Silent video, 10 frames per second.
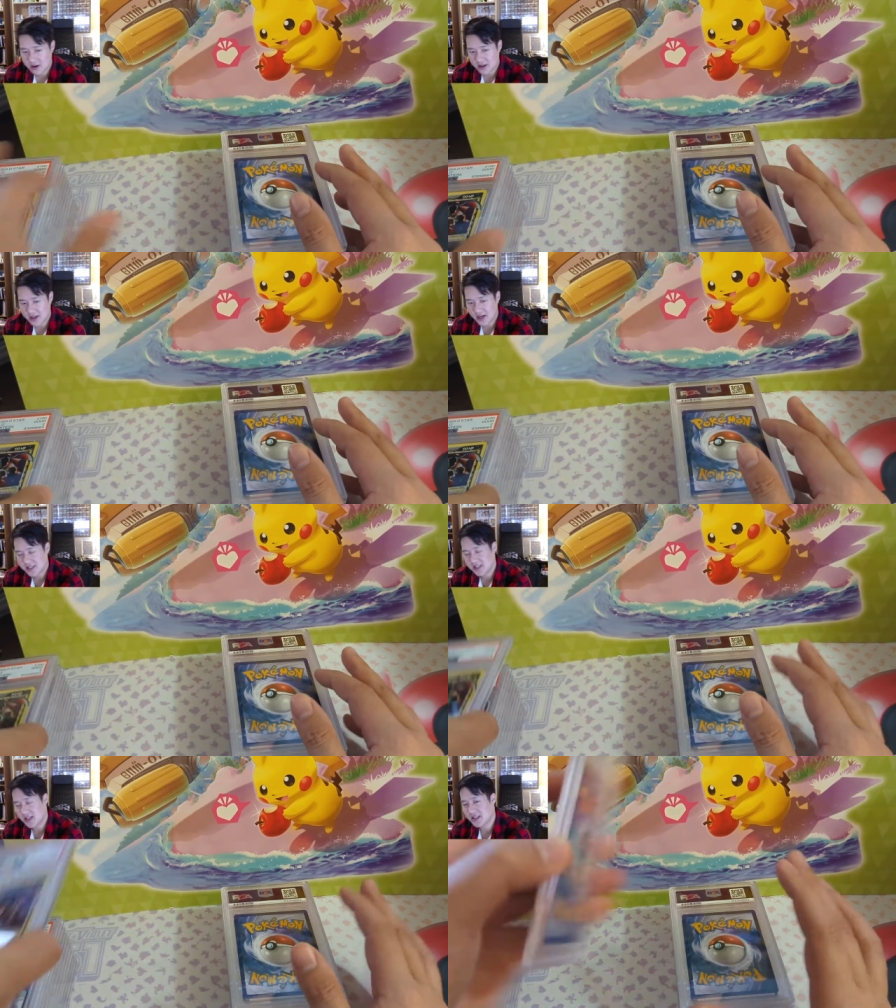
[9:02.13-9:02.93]
you can kind of
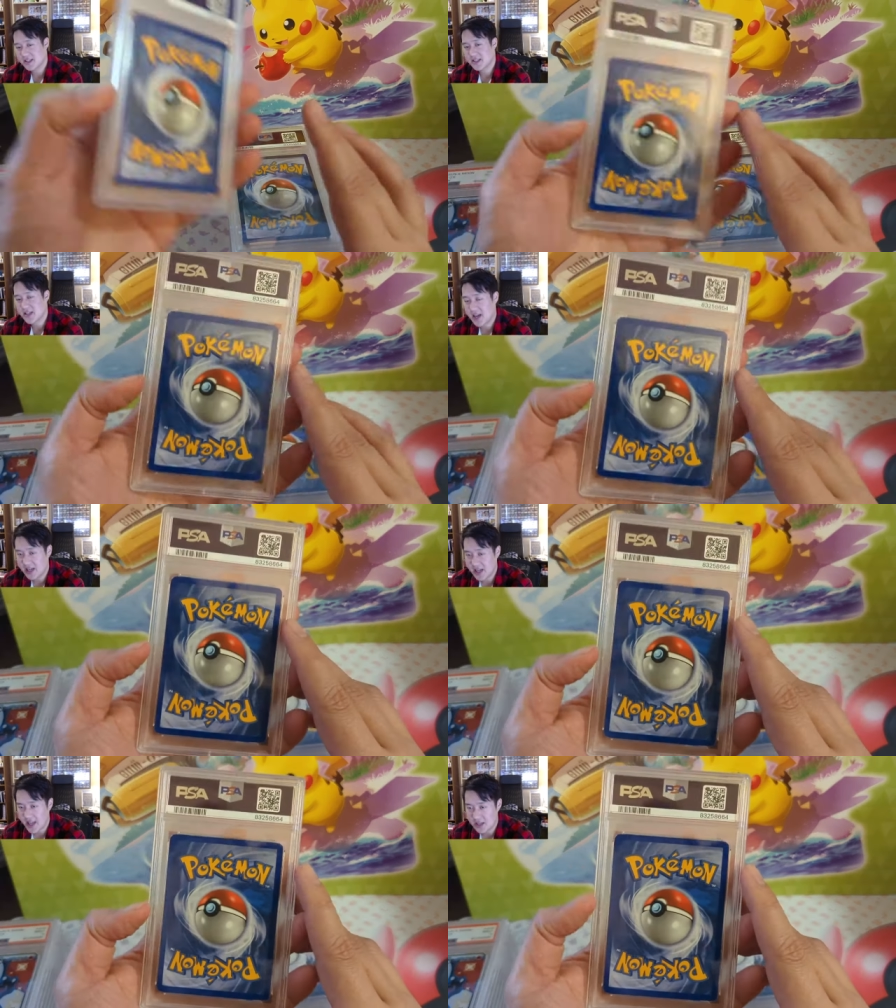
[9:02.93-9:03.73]
see it on the
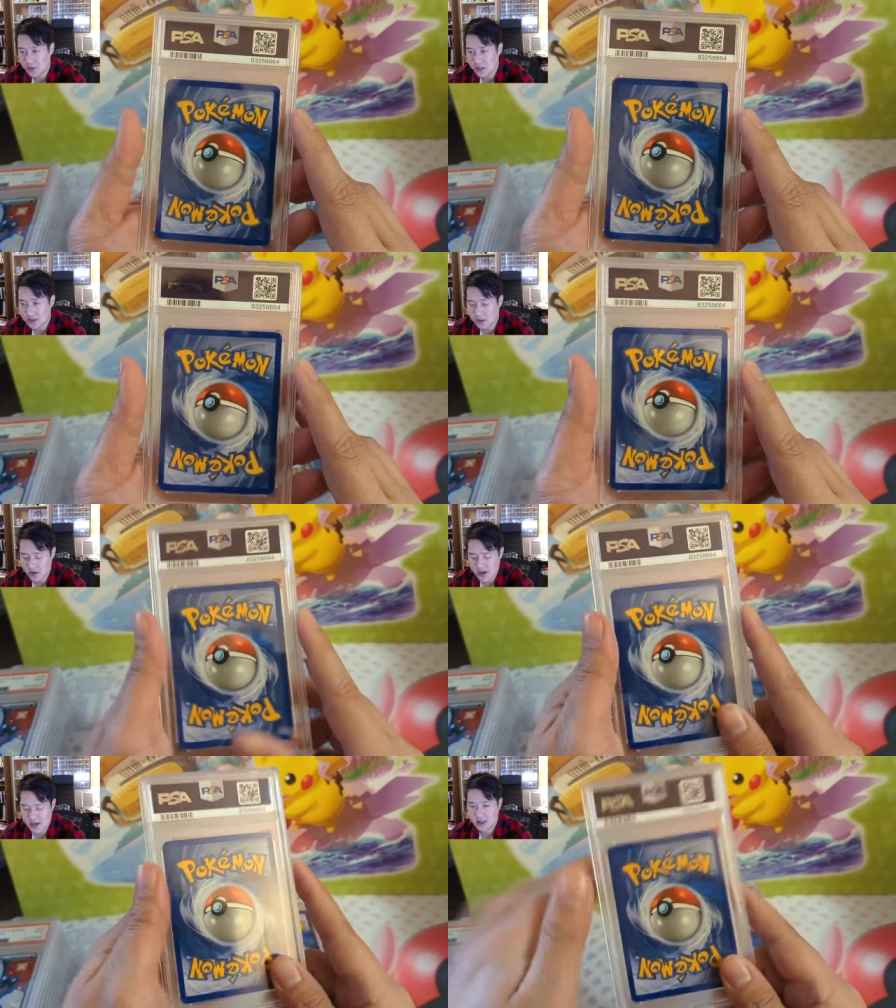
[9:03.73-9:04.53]
side, as well as the grade.